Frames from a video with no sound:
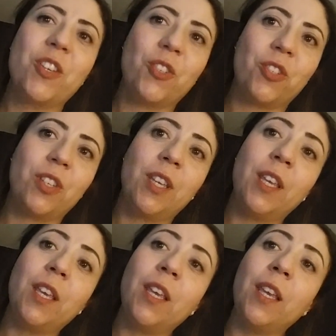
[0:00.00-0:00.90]
She,
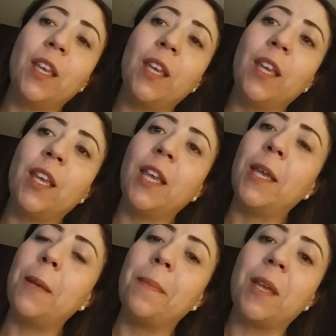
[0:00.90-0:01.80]

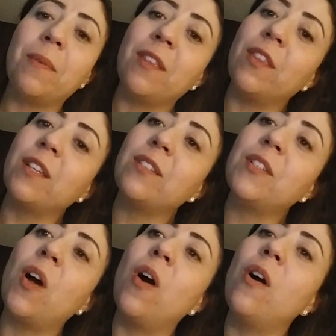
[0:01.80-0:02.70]
maybe the
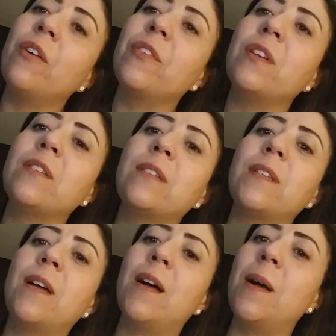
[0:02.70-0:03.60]
song the
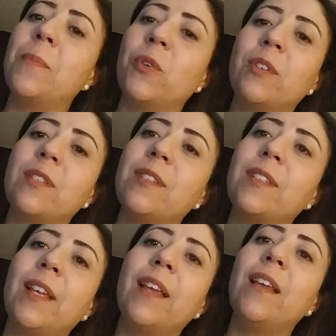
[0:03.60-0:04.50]
summer
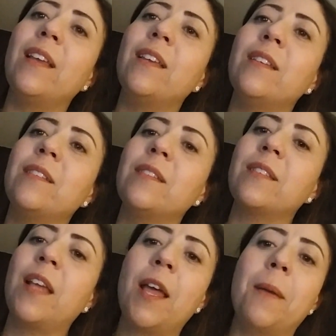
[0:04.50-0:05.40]
sings,
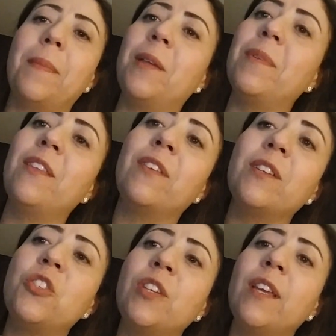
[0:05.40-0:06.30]
maybe
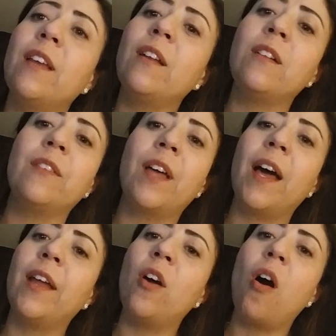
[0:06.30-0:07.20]
the chill
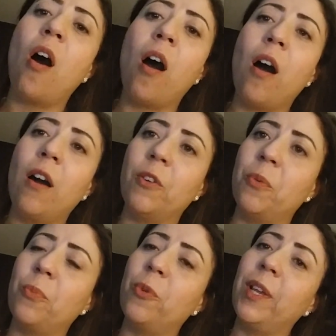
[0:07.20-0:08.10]
that
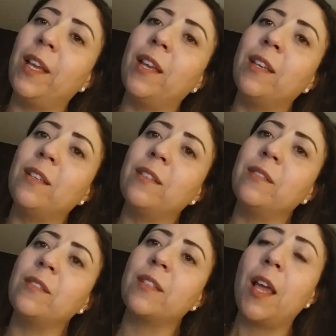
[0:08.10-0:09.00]
autumn
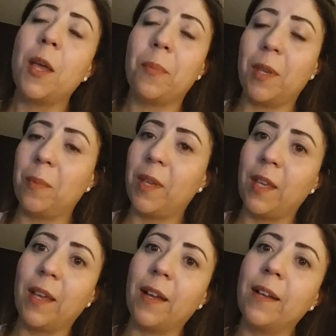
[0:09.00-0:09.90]
brings,
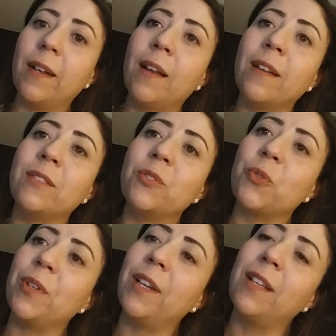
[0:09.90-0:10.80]
maybe a
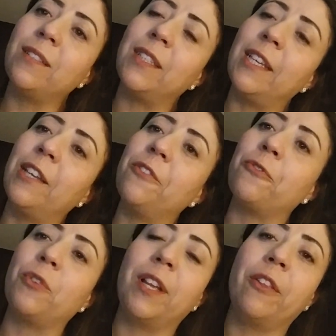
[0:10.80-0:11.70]
hundred
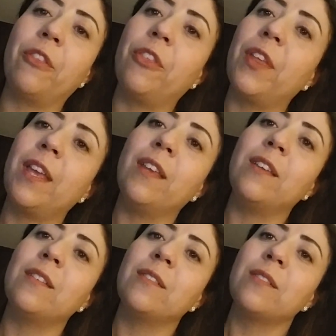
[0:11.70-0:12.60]
different
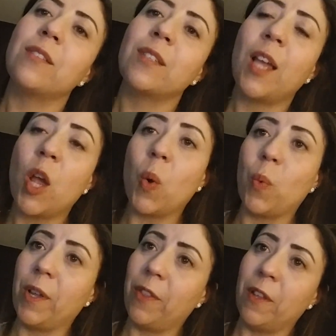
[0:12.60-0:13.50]
things
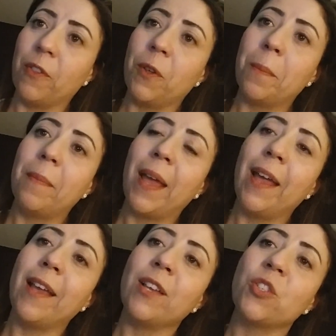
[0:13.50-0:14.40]
within the
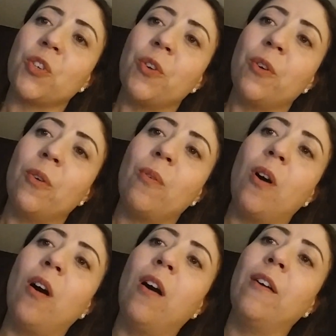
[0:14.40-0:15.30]
measure
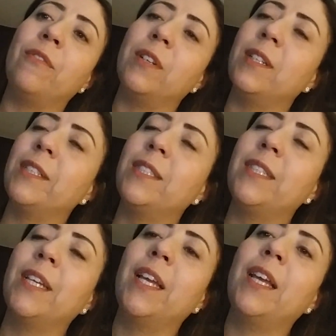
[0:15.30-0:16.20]
of a
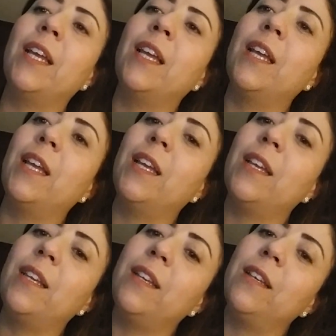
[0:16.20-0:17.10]

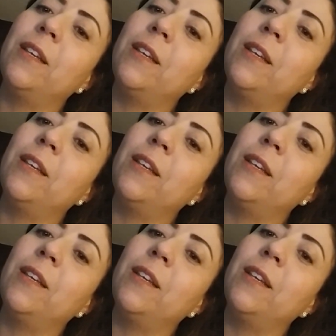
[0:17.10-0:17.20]
day.